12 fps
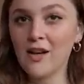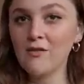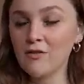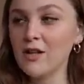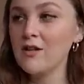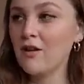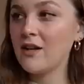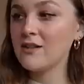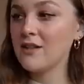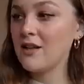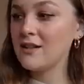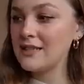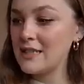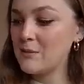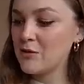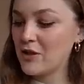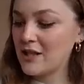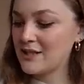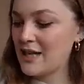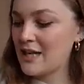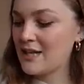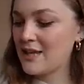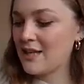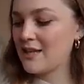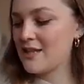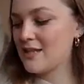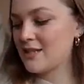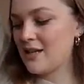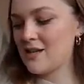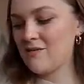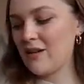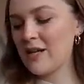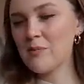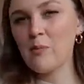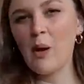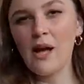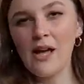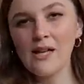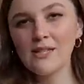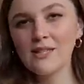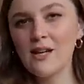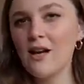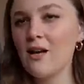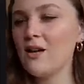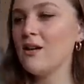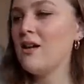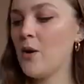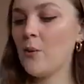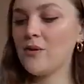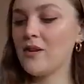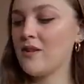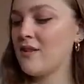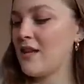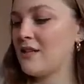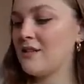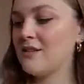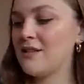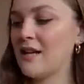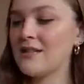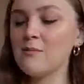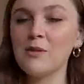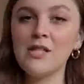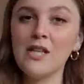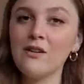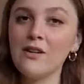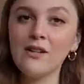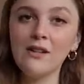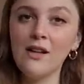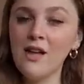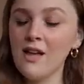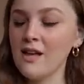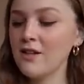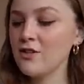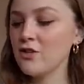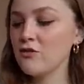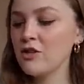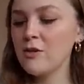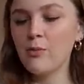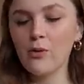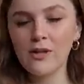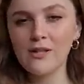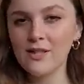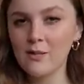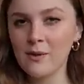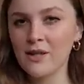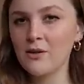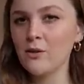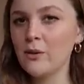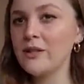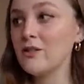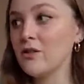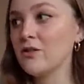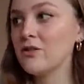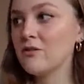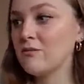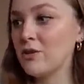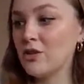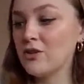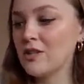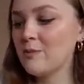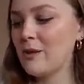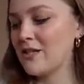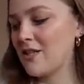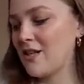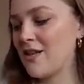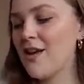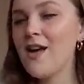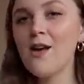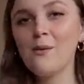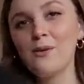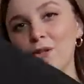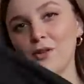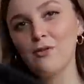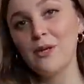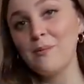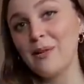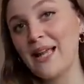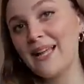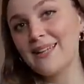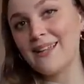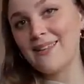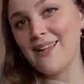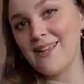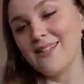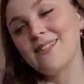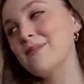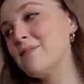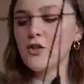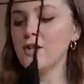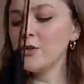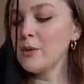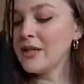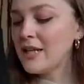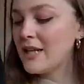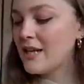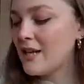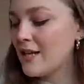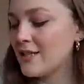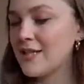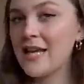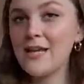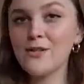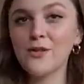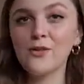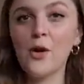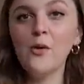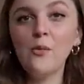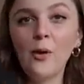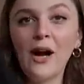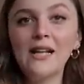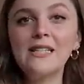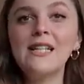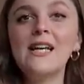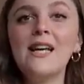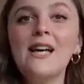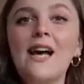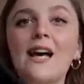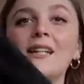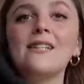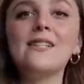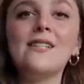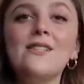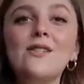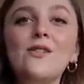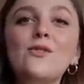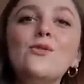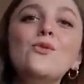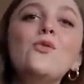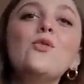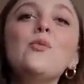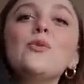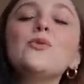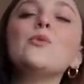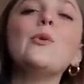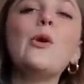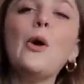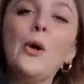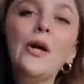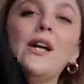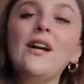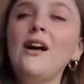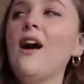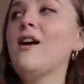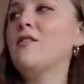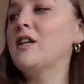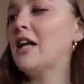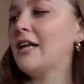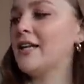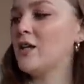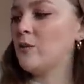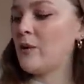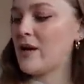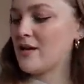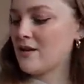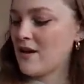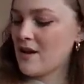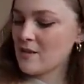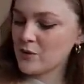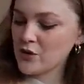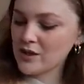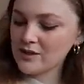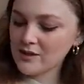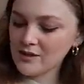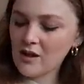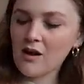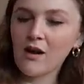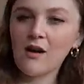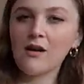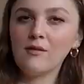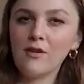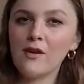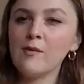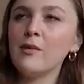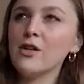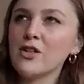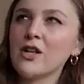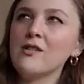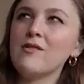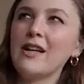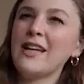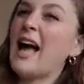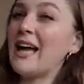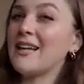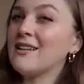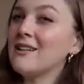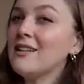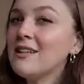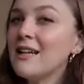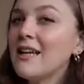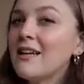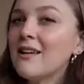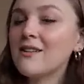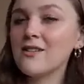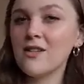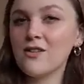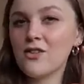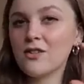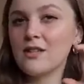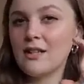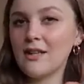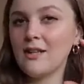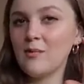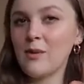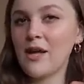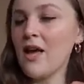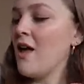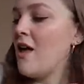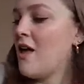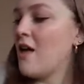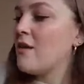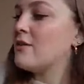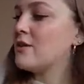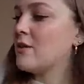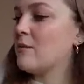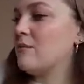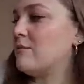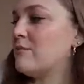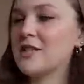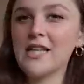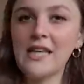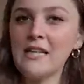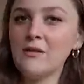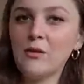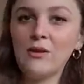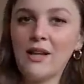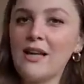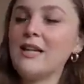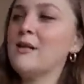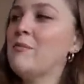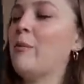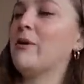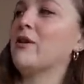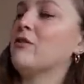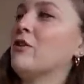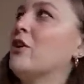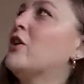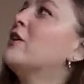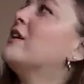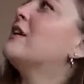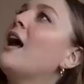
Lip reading: I really find a slip dress and anything in this kind of like bias cut with a thin satin material is just really body skimming and always looks good, especially when you go for one in black like this. So this one is ASOS own brand and it is super, super long. I really like it when dresses are very much kind of like ankle length, so there's just a little bit of some skin or leg popping through.